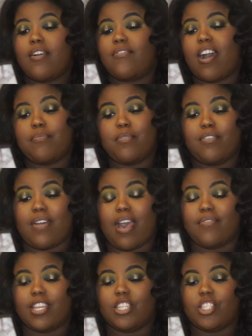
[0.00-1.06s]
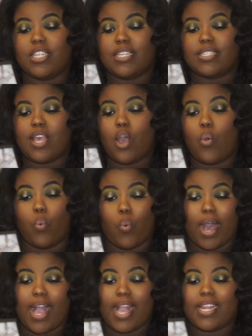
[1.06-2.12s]
5.5 inches
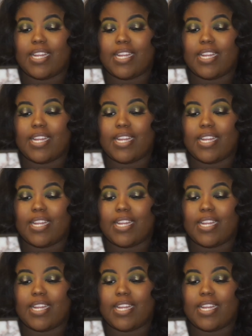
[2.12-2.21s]
wide,